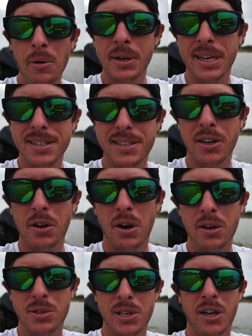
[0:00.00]
would consider
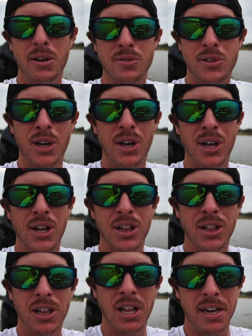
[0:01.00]
ourselves
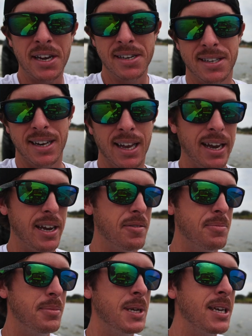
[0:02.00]
lucky today
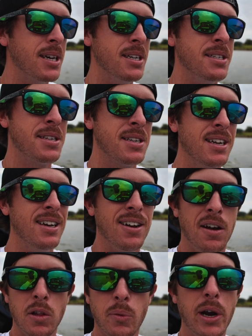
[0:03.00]
because
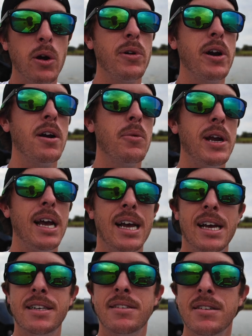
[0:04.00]
on the way over here we
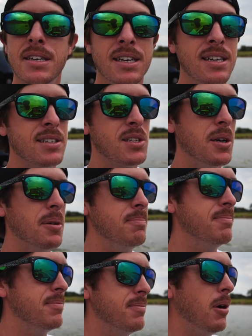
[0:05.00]
had some
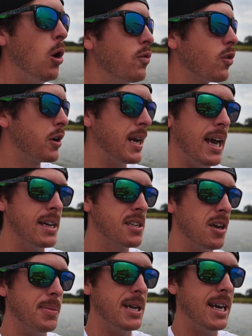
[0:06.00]
overcast
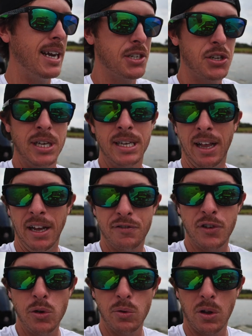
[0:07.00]
coming in. Actually, a
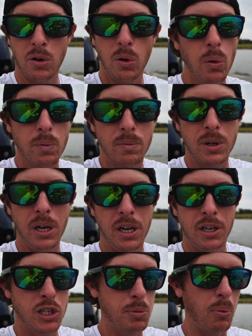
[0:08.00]
few little uh,
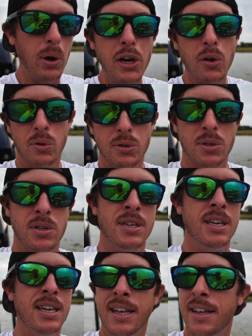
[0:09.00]
sprinkles
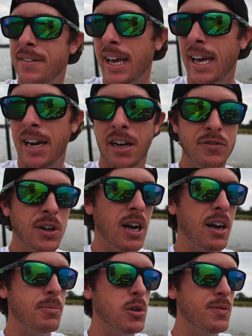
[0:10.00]
that have
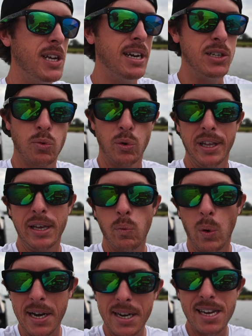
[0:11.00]
uh, moved in. It's really
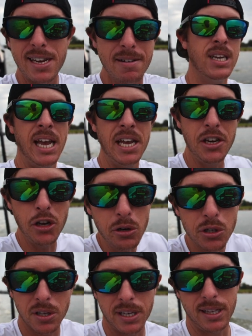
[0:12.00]
windy, and
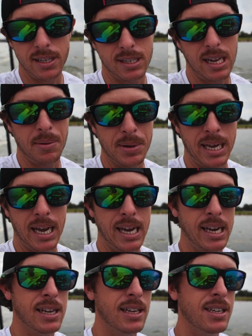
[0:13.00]
usually this time of
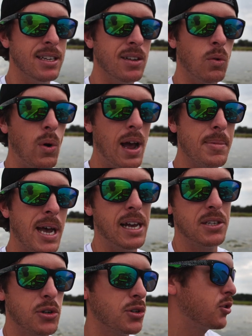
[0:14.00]
day white
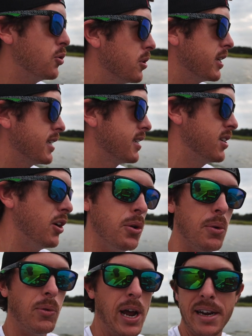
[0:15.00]
bass for schooling. So
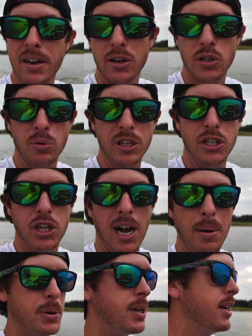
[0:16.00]
right here it's really
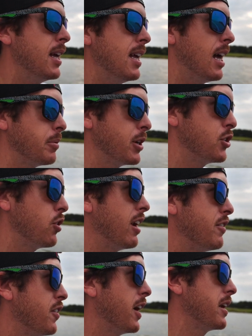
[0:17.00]
choppy. I'm gonna try to
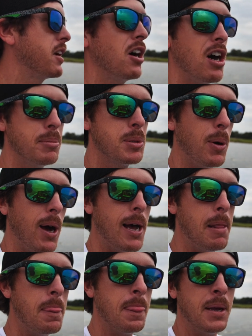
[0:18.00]
find a calm spot
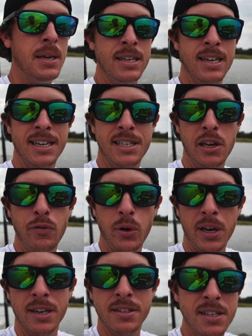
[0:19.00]
and see if we
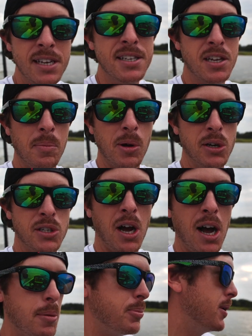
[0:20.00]
can see some on
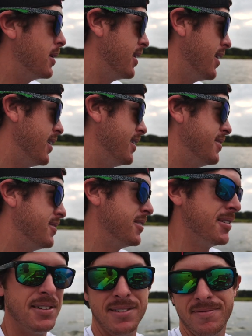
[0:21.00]
top and uh,
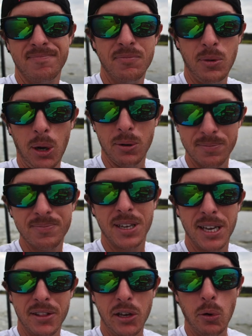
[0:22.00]
well,
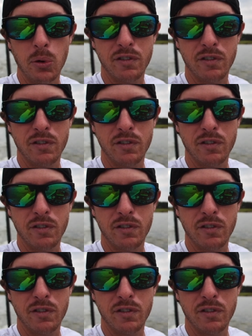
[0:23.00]
get the old